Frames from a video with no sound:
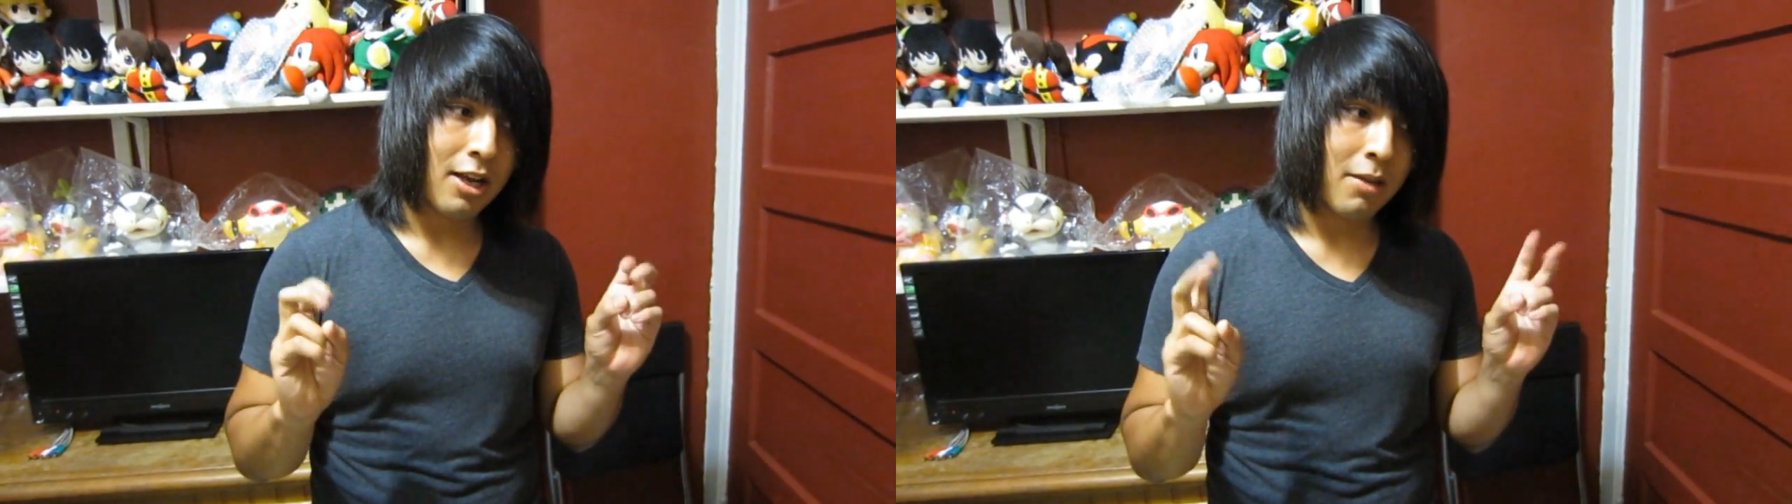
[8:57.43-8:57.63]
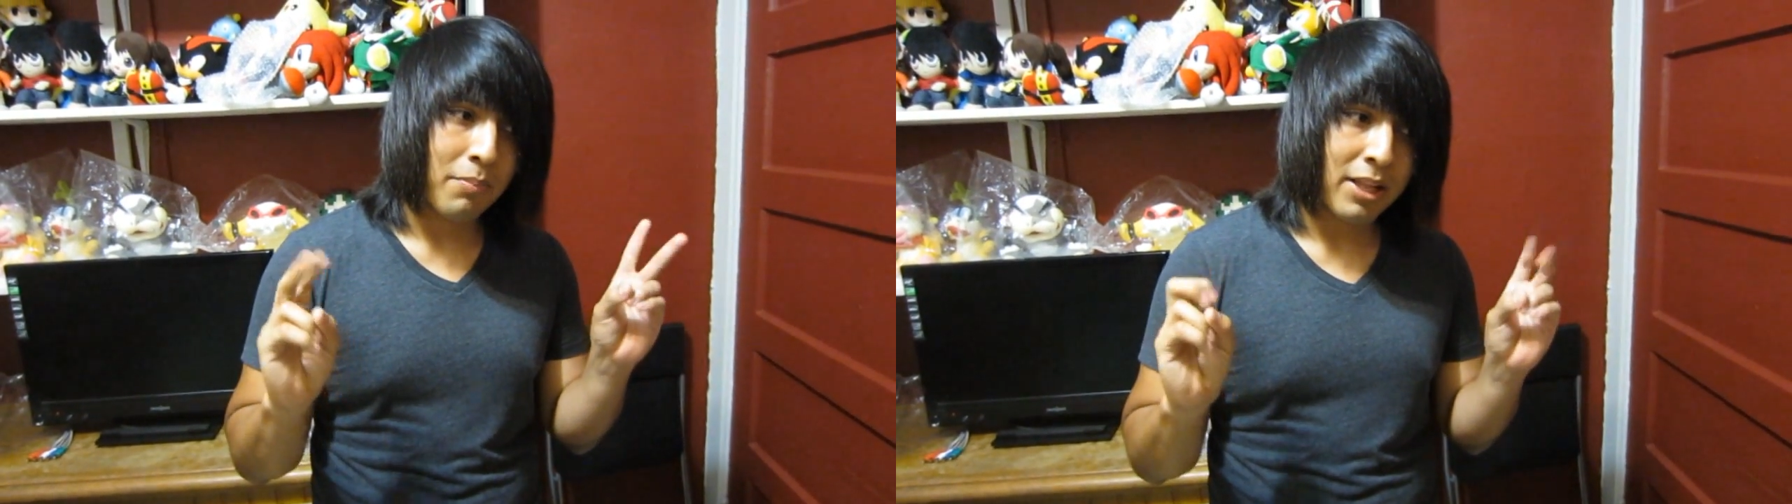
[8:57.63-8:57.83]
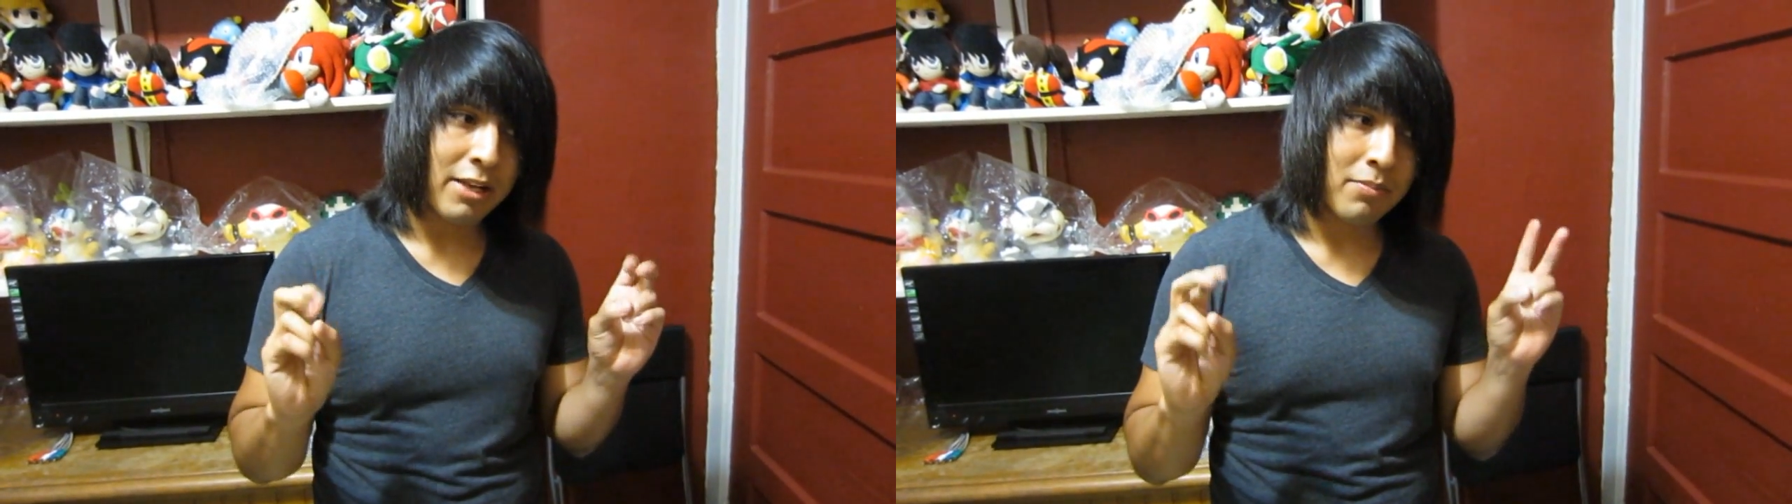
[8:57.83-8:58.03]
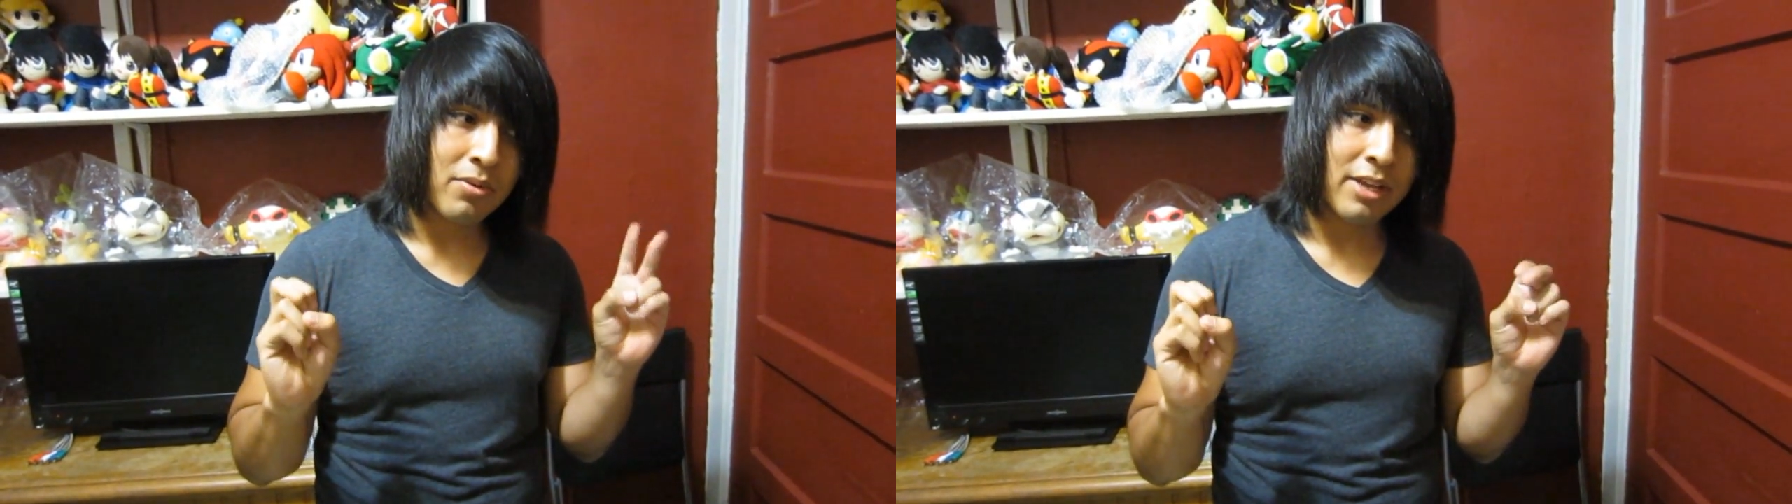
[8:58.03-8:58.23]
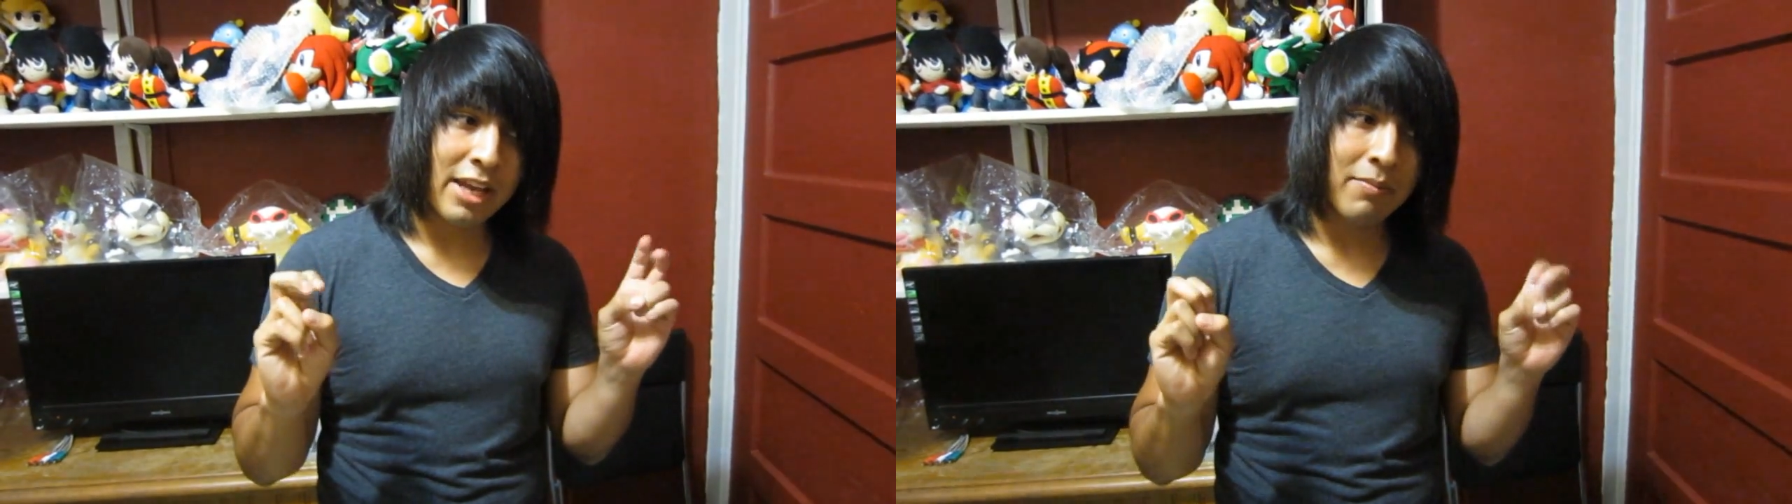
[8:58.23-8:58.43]
a
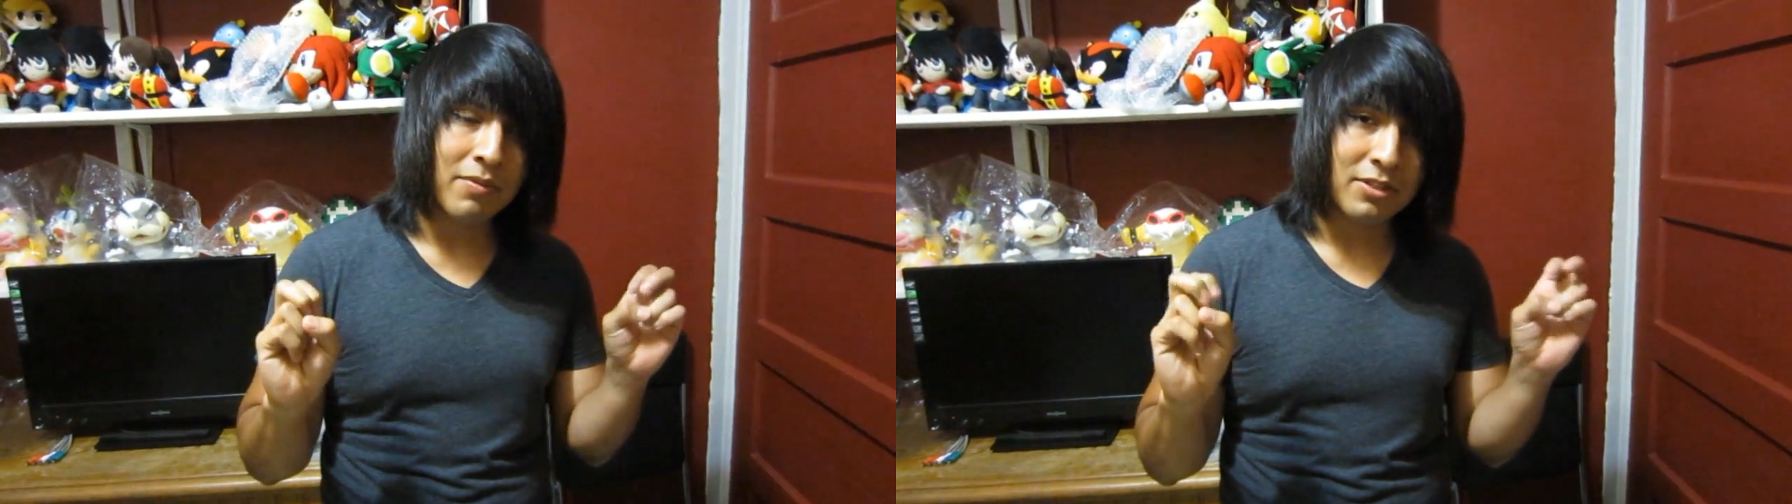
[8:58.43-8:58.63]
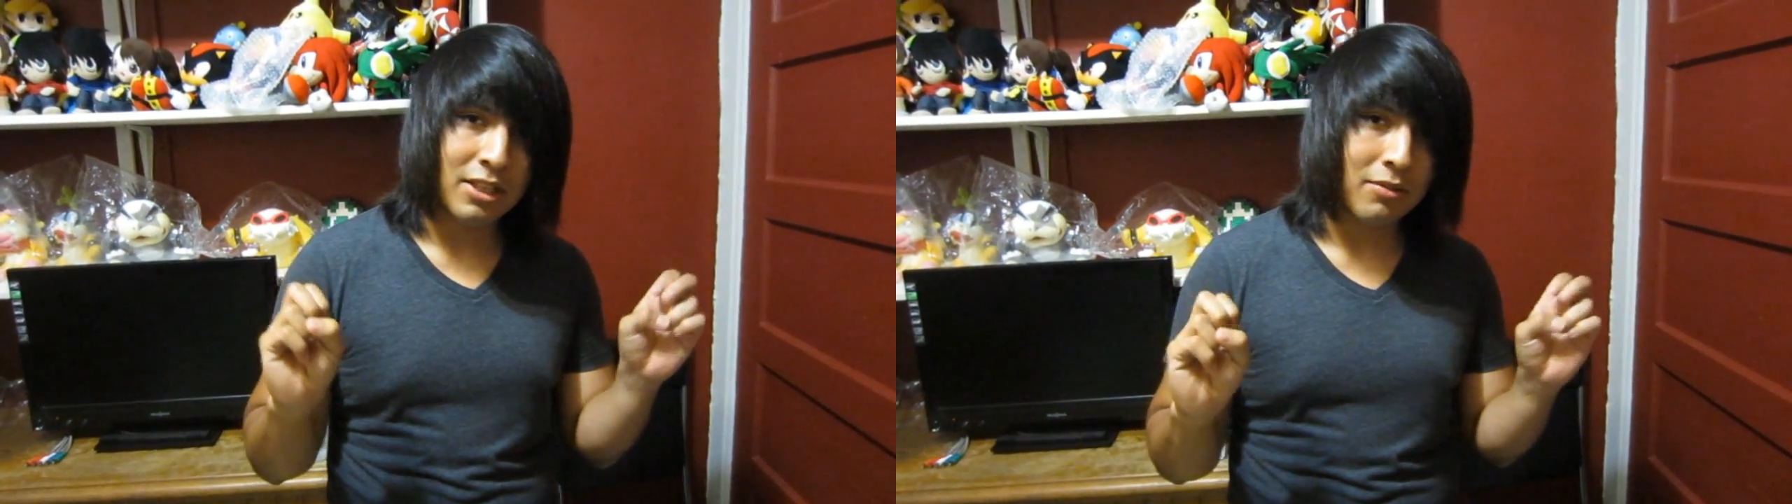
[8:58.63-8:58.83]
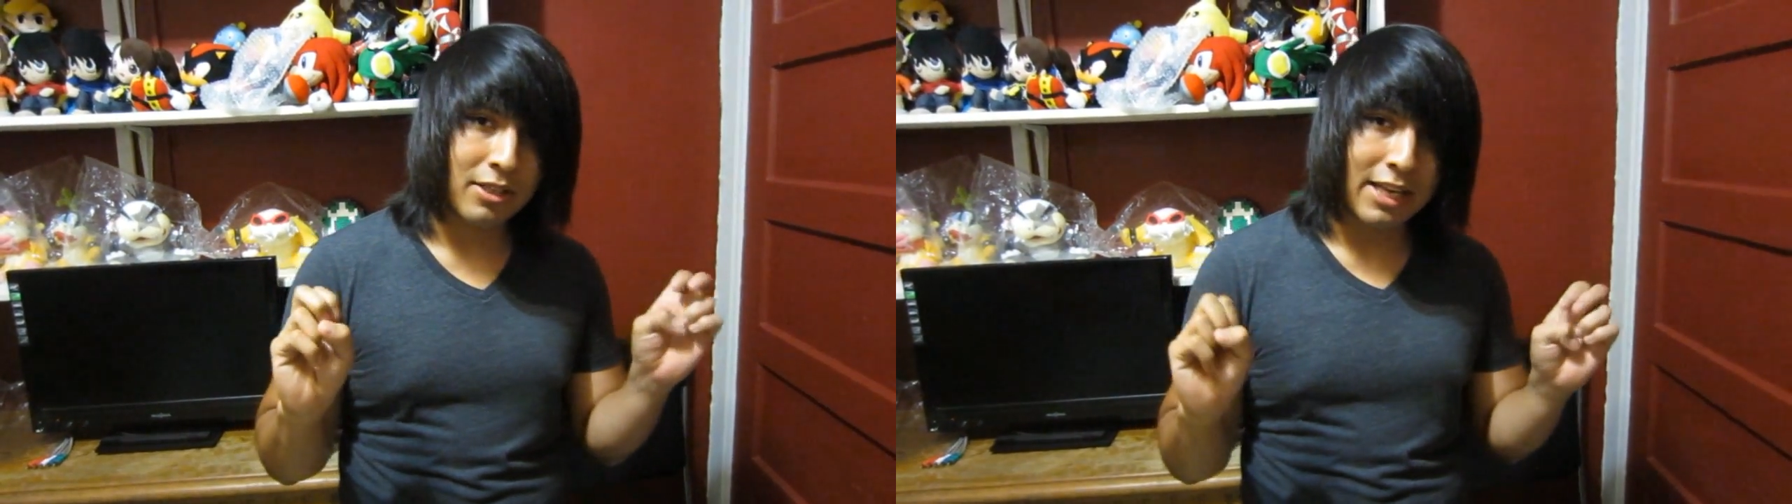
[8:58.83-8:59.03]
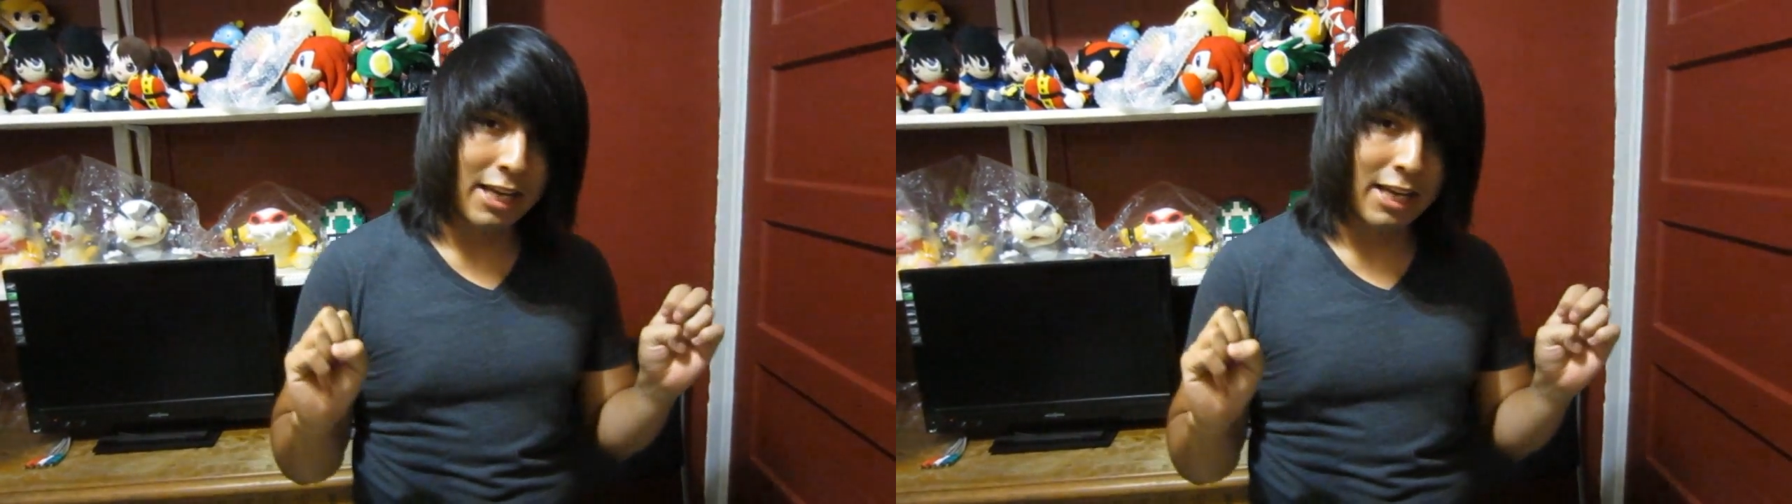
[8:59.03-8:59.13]
playable game of Zelda